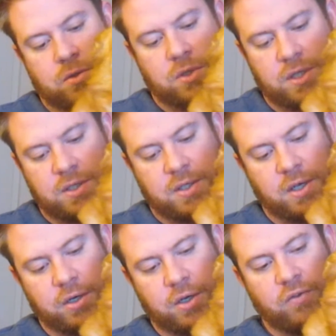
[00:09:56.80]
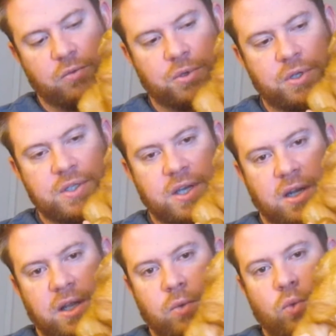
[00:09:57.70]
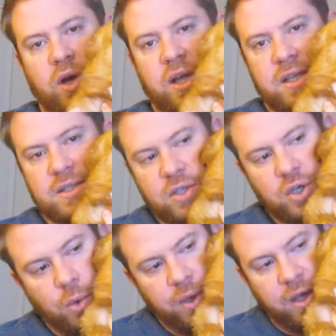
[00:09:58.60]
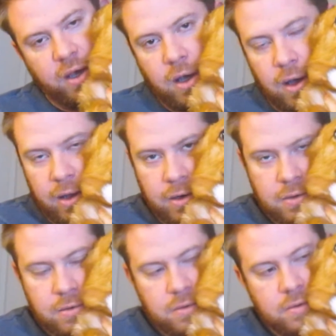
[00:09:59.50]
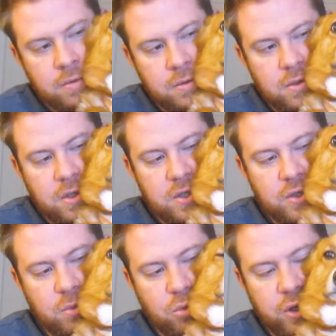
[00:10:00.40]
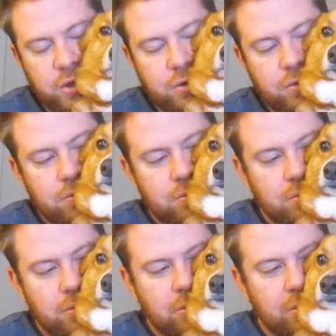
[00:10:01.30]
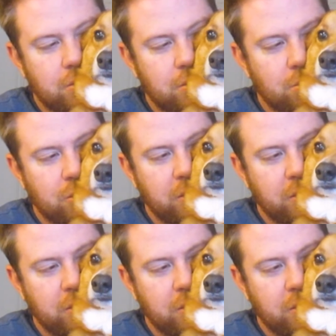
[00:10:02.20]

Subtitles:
He's uncomfortable. He's kind of like, what is going on? He's a good boy, though. He's a good boy.